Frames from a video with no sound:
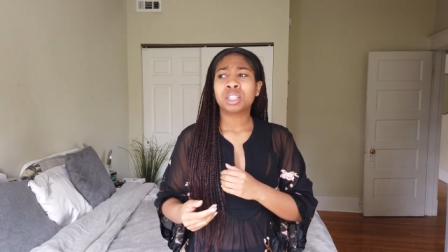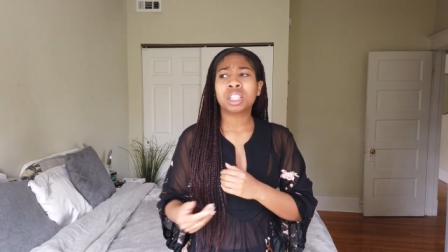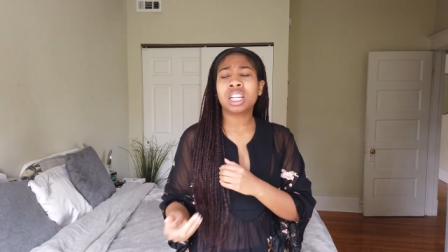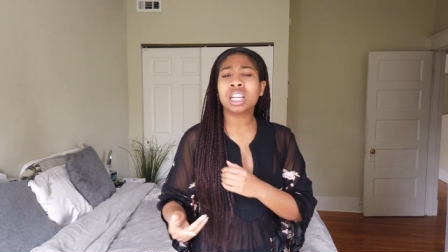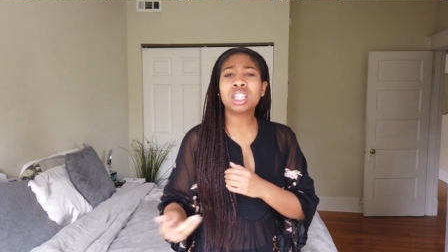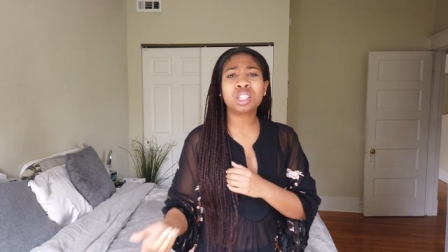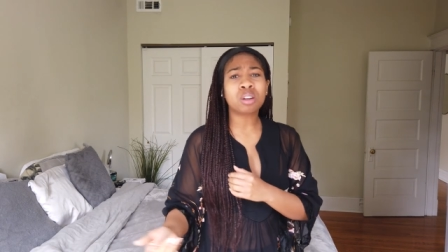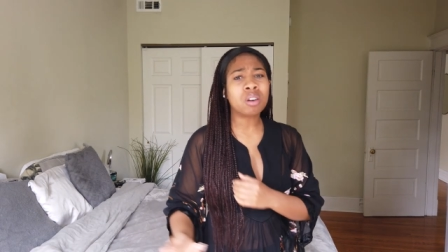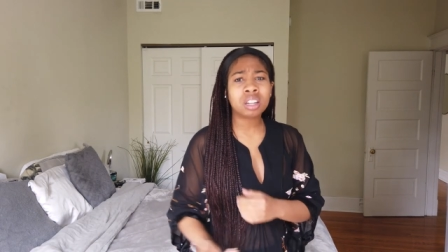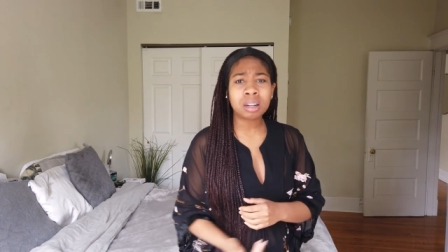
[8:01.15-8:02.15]
She is
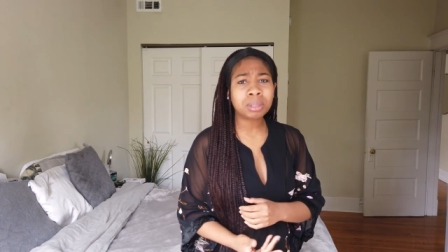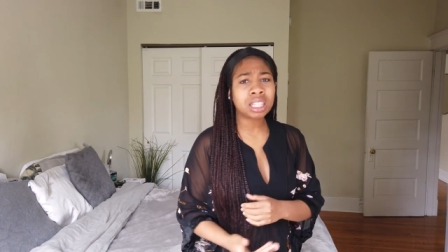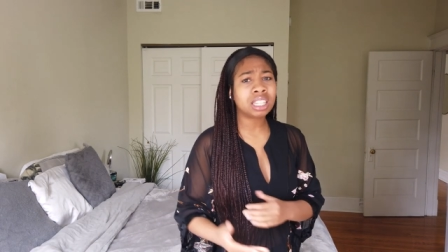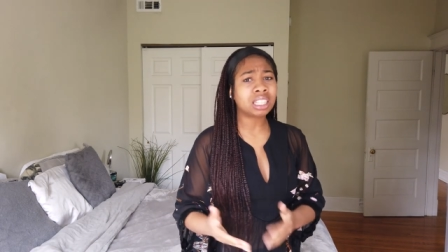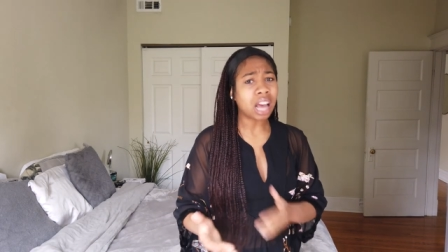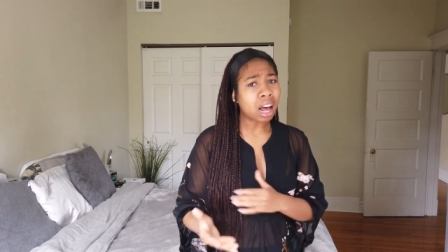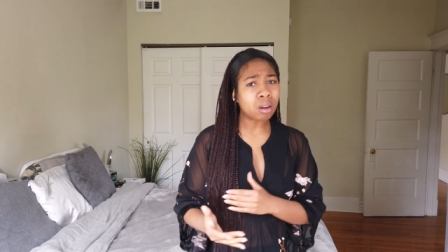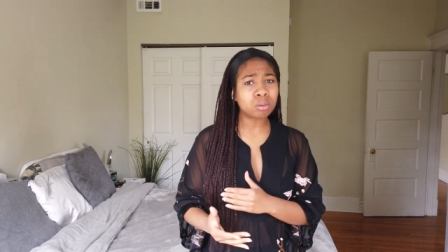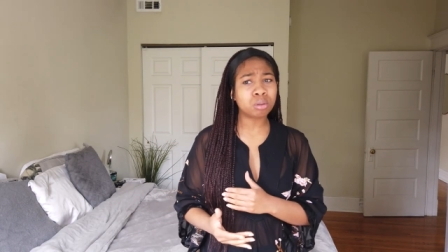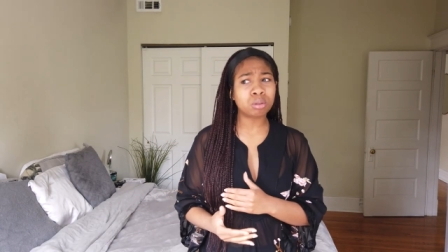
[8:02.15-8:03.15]
showing up to his
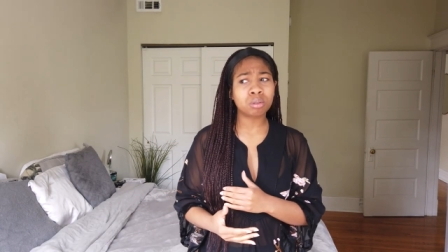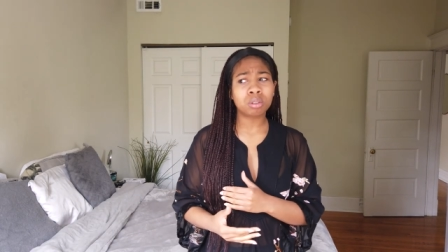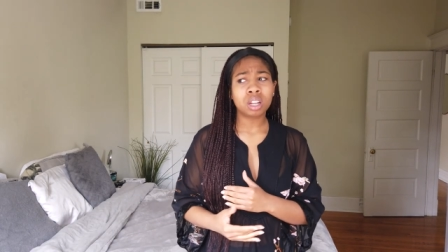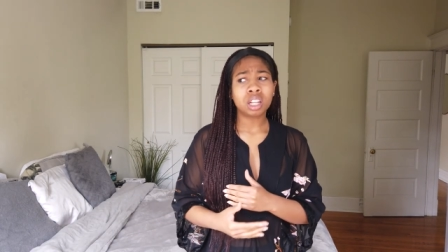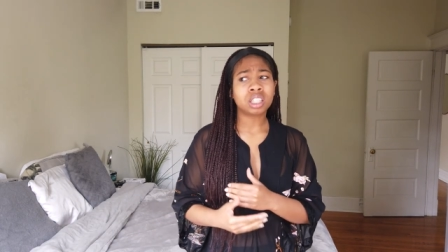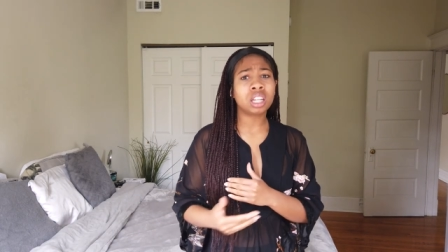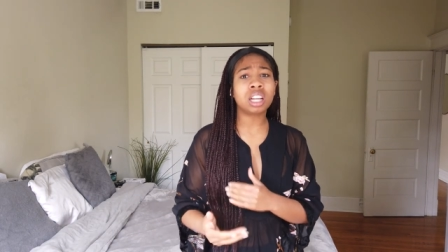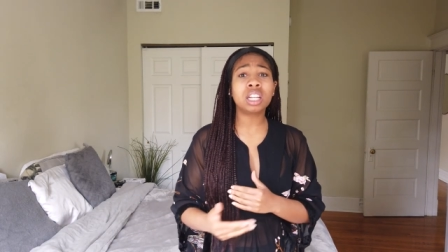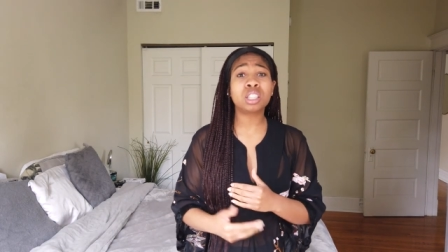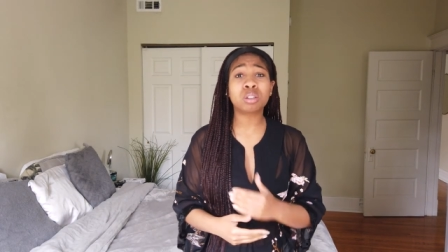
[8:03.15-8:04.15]
house.
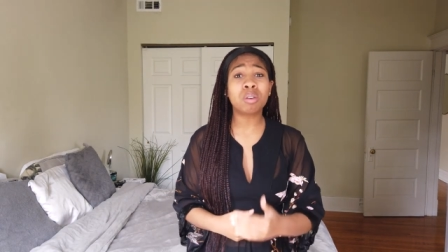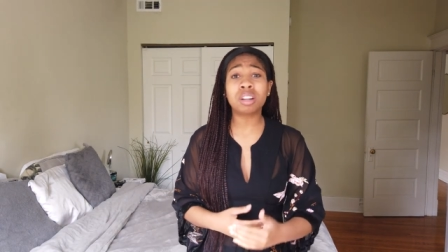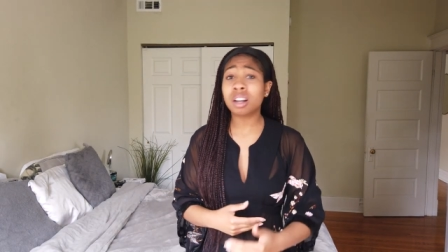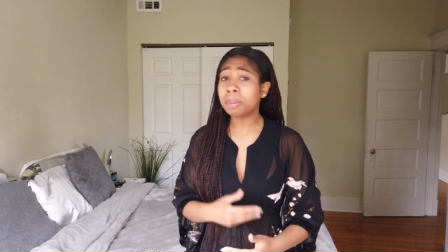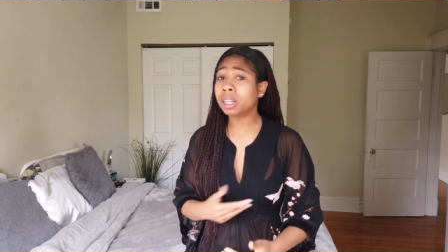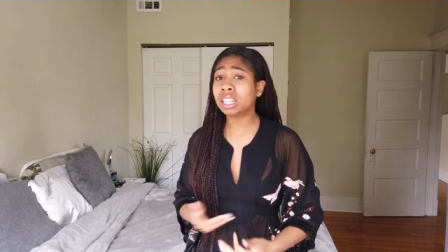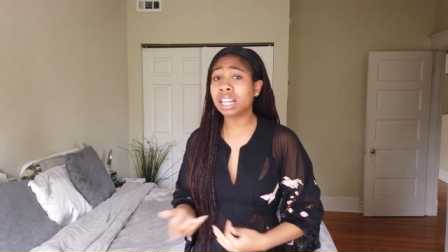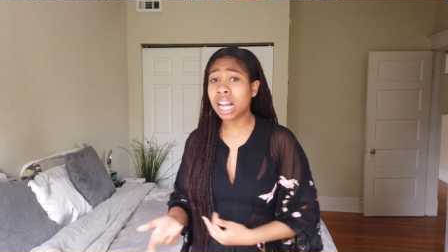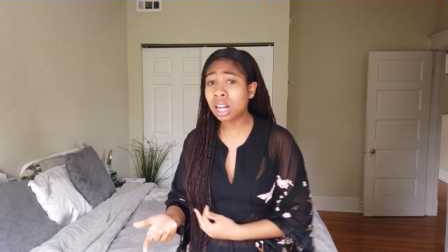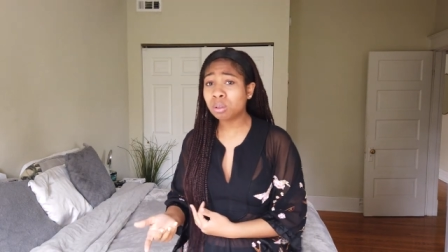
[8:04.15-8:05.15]
She is showing up
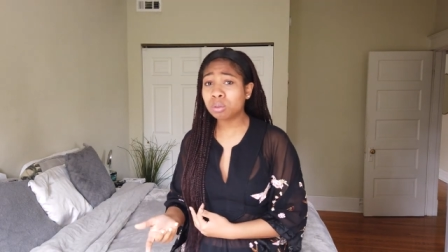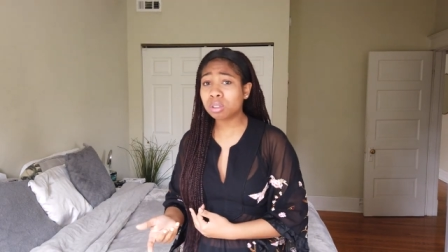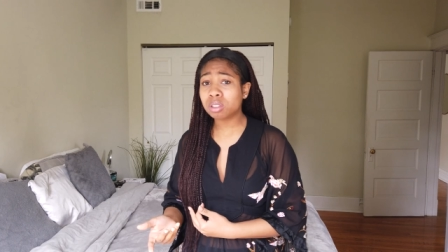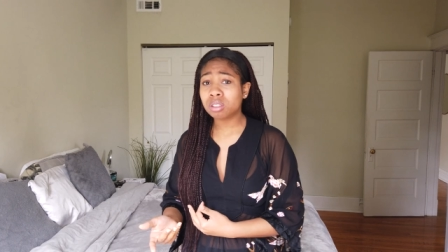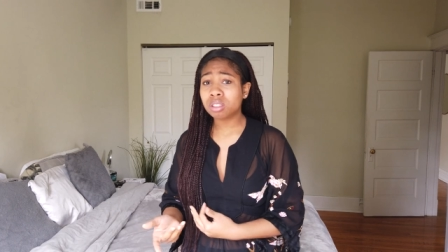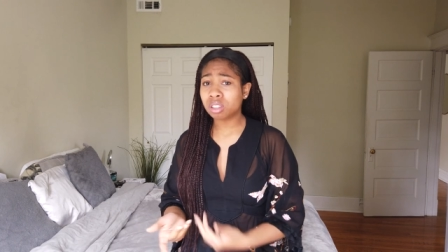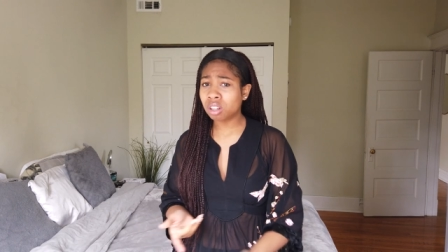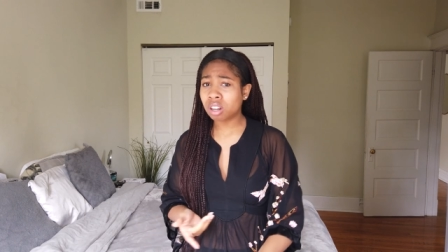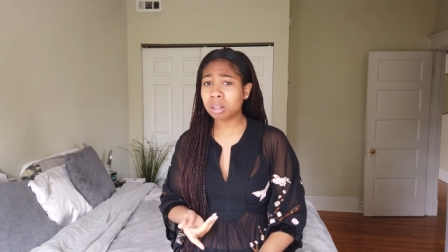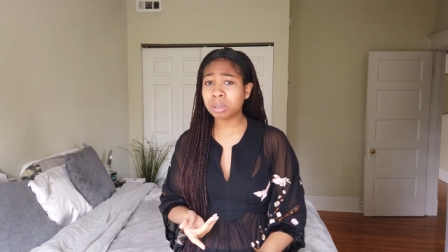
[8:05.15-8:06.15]
unannounced.
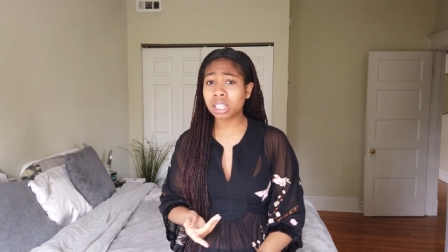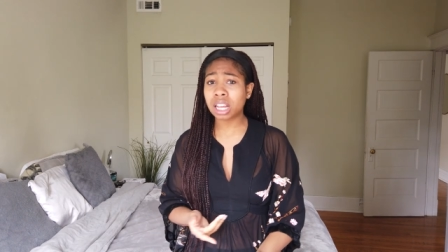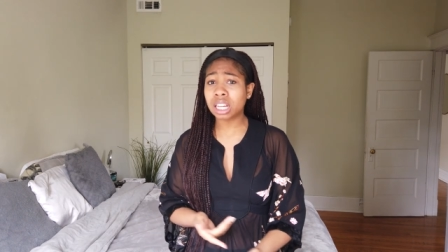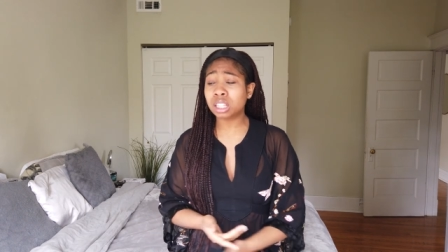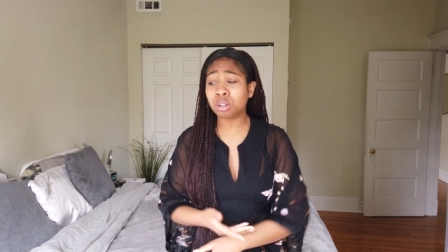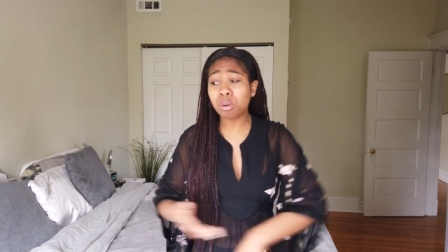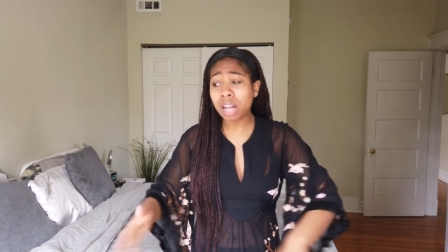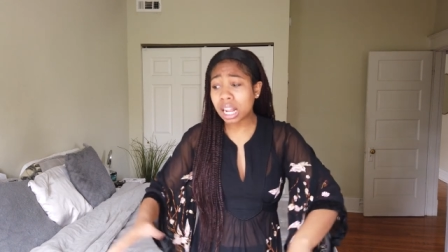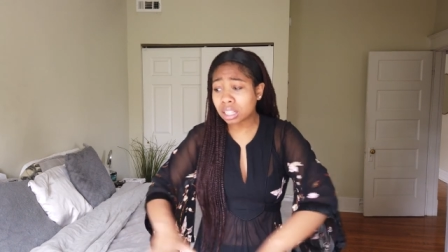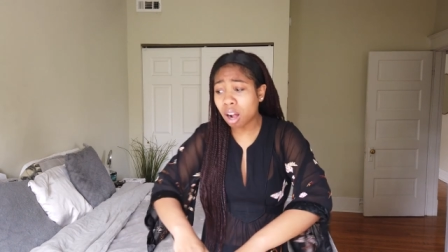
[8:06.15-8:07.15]
You know what I'm saying? He
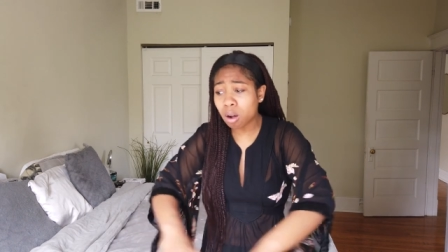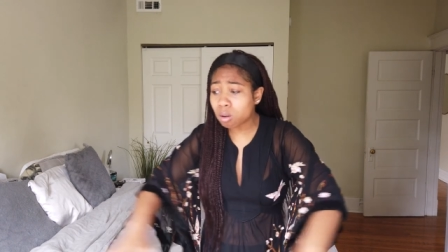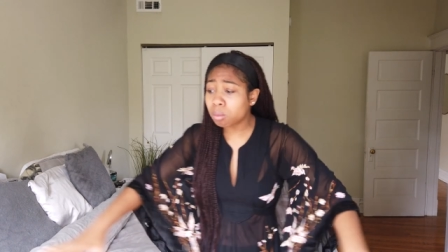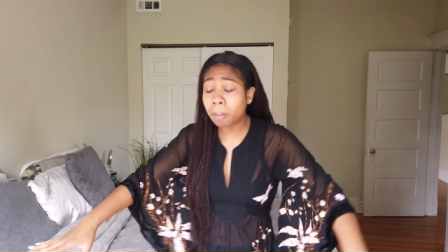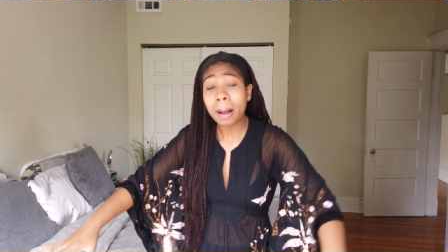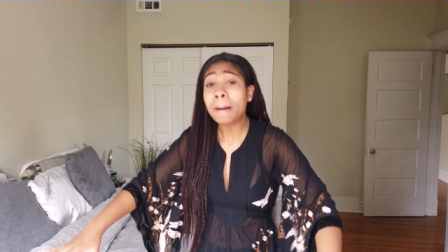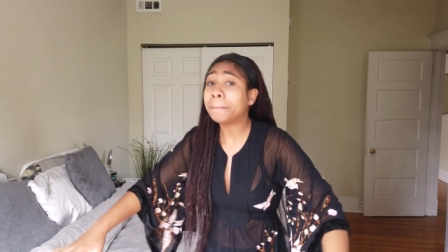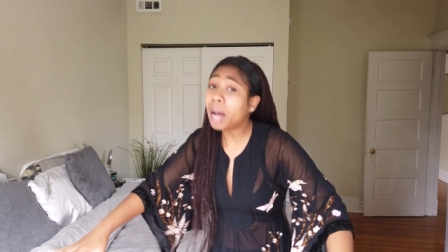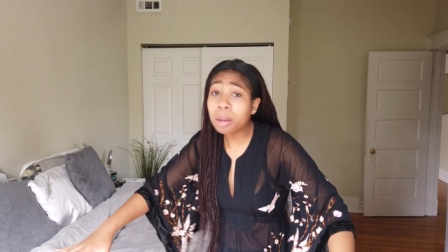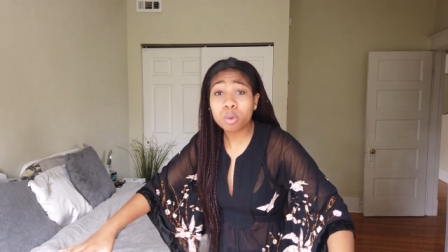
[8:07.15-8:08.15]
do got the whole
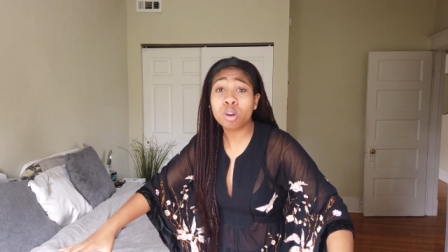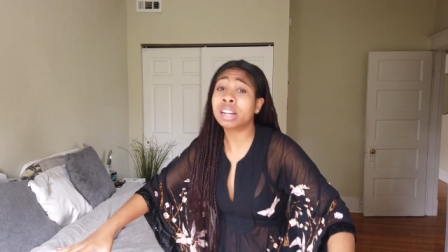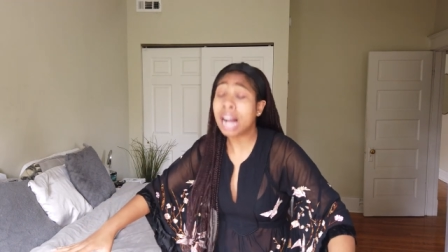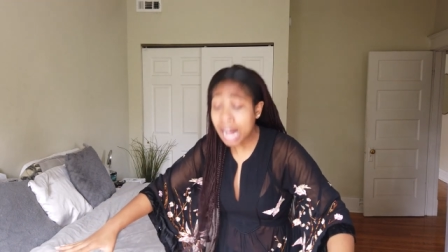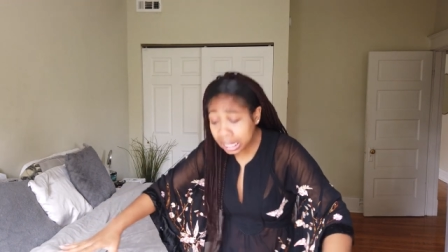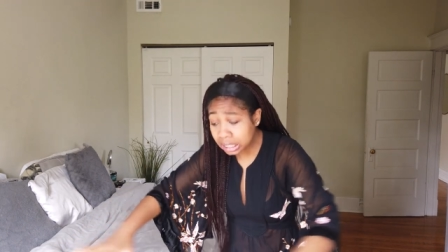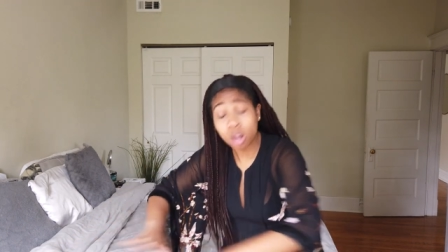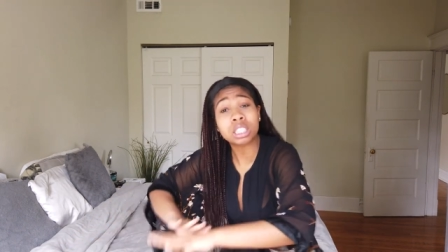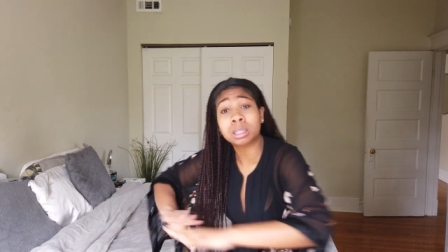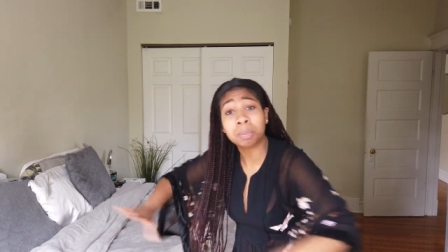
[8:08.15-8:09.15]
popcorn and hot
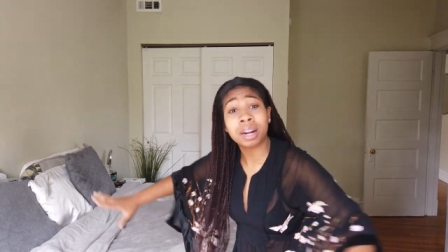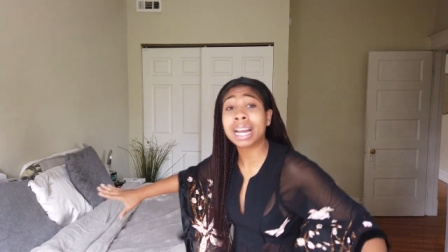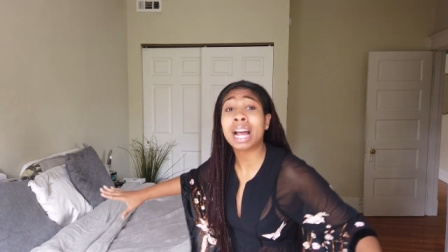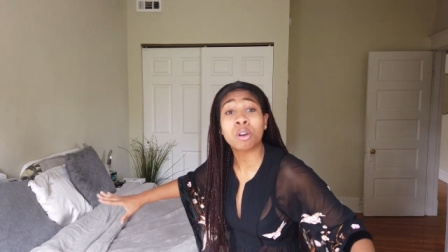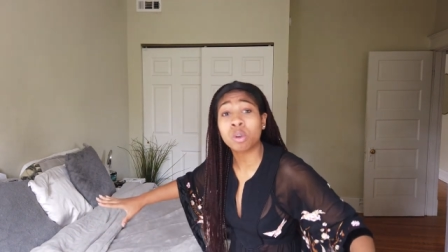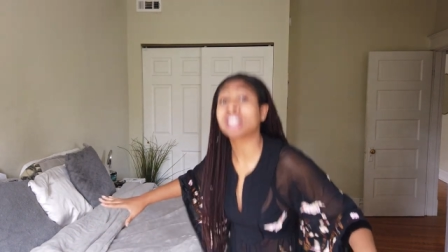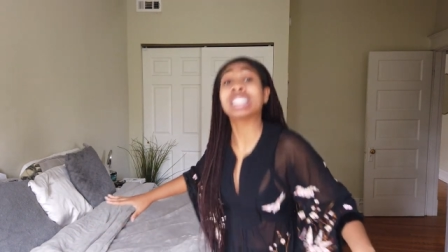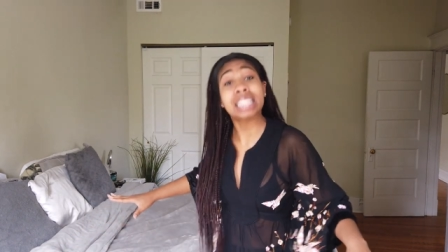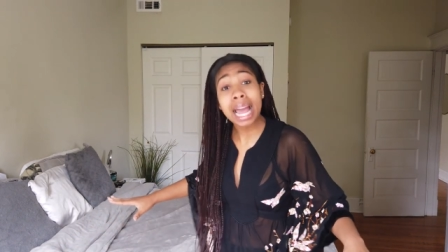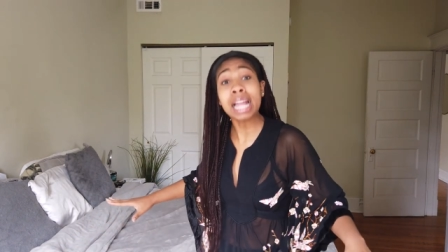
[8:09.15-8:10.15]
sauce spread out on
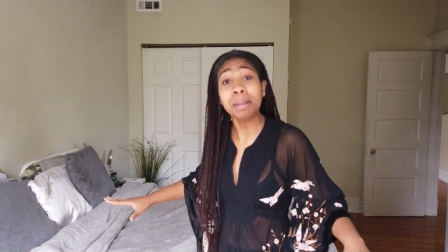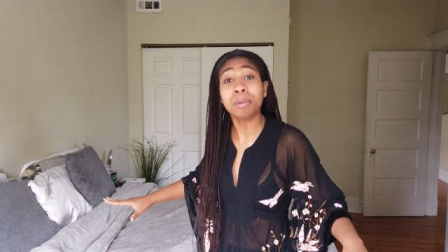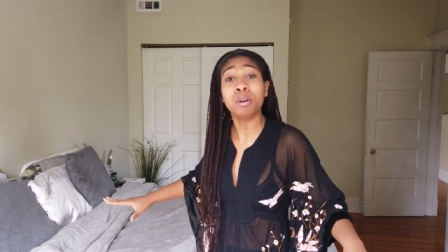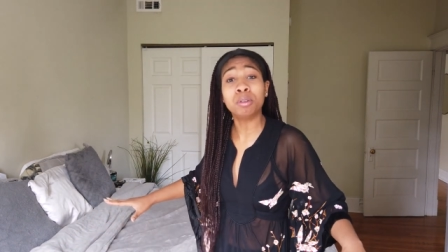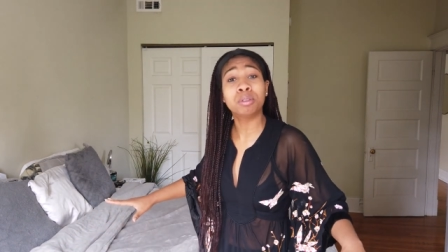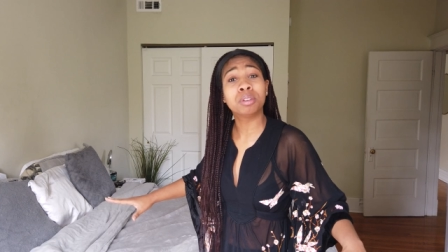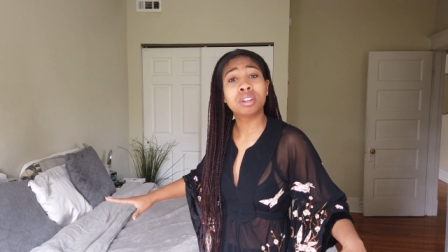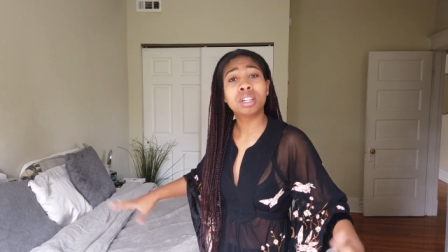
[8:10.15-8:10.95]
the table.